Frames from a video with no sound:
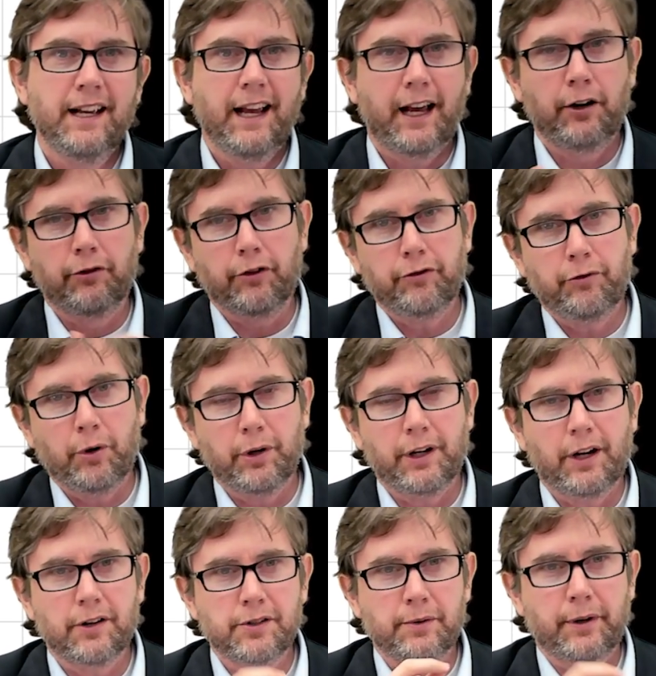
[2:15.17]
and over 40
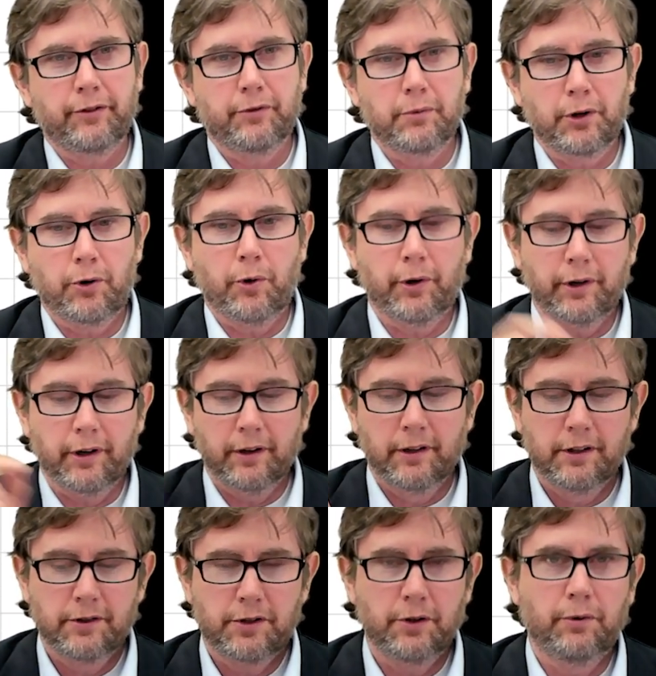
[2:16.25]
years it went from a quarter
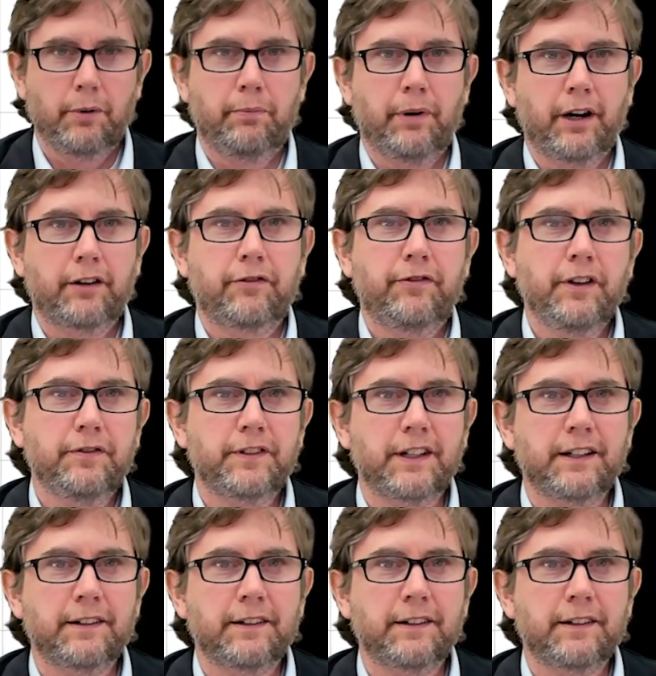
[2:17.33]
to $1.50.